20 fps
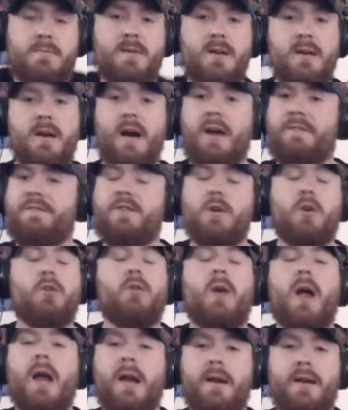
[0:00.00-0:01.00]
I feel
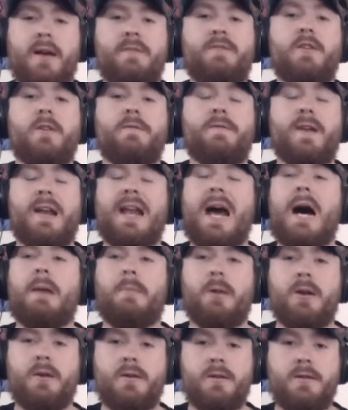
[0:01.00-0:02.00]
great. I feel
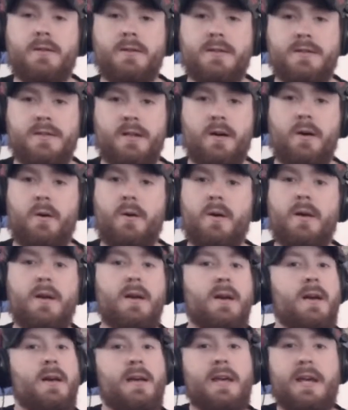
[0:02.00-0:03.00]
phenomenal. So
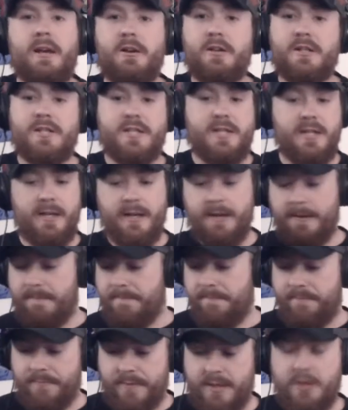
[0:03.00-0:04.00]
here's to
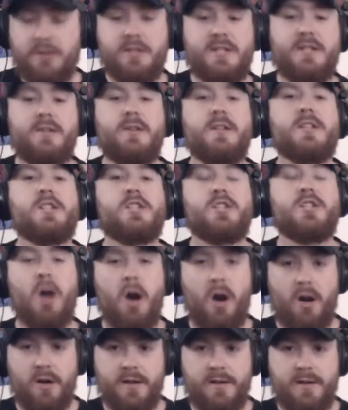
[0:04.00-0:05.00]
the
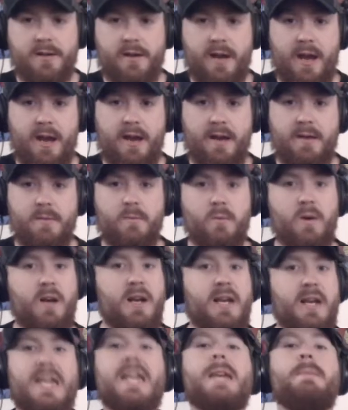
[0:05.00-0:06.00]
start. Okay, we're
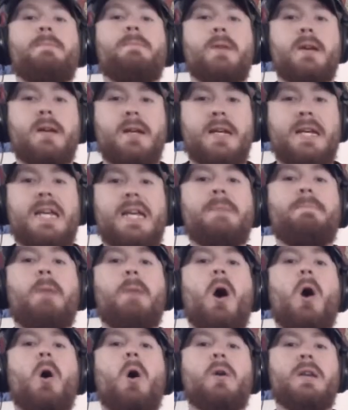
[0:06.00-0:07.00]
gonna keep
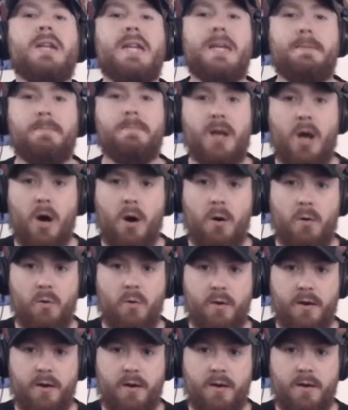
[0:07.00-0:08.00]
on keeping on.
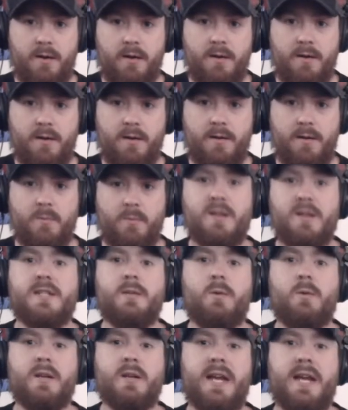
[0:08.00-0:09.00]
We're gonna
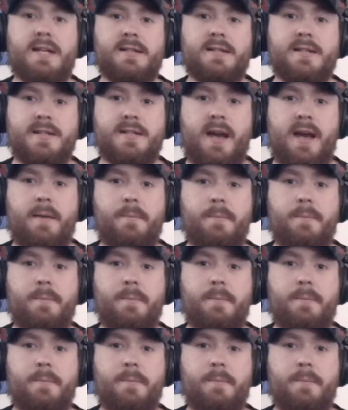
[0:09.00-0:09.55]
see where it takes us. Okay.